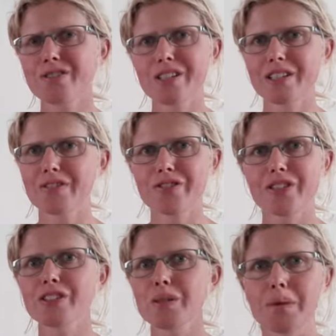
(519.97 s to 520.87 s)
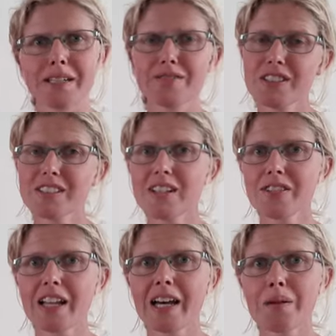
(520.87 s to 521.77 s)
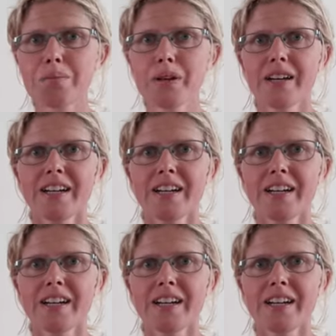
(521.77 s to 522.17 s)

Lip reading: really feel the benefits of the lamp.